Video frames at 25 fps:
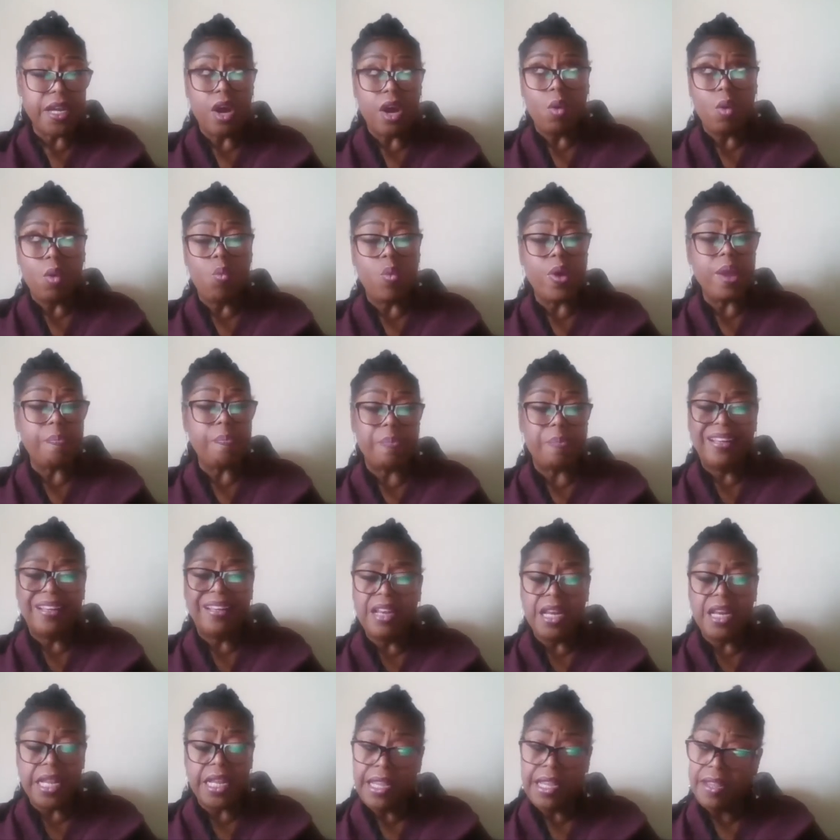We
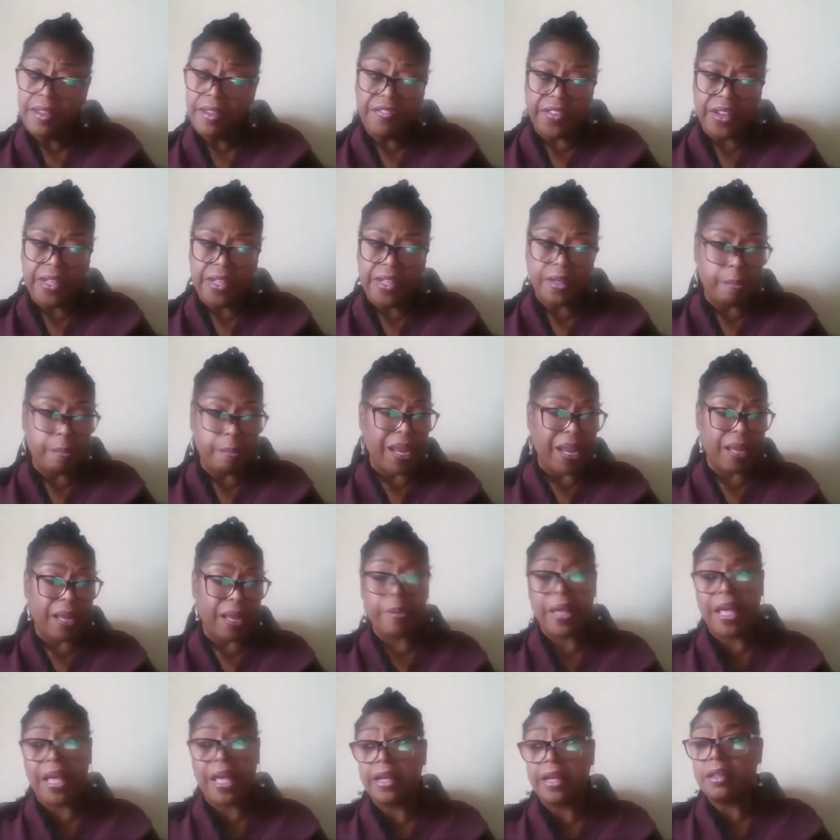believe in the Black
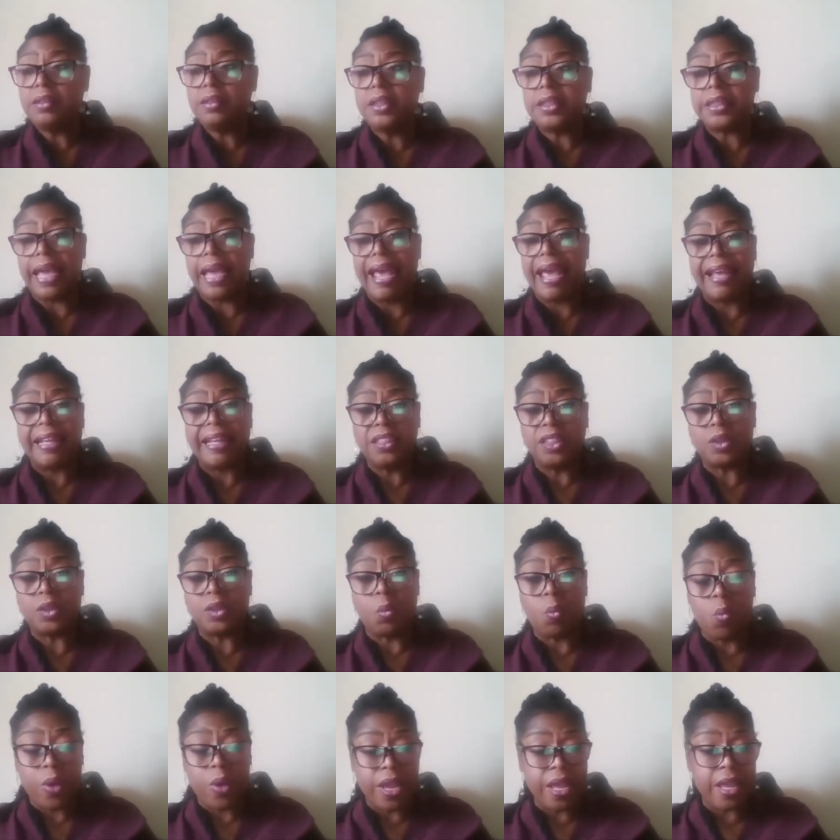Pound and
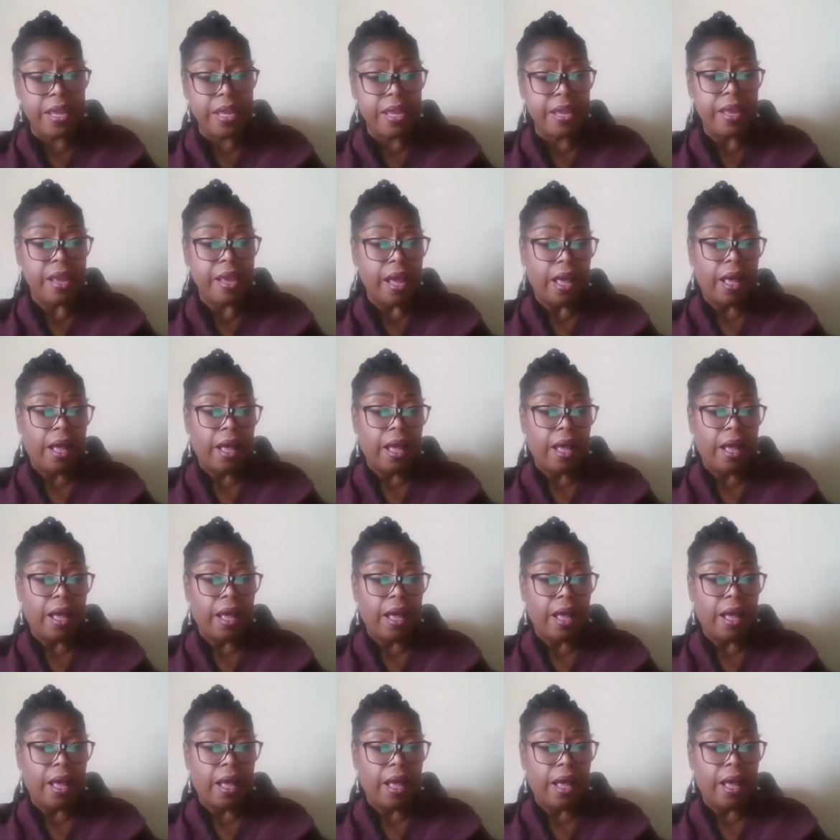we,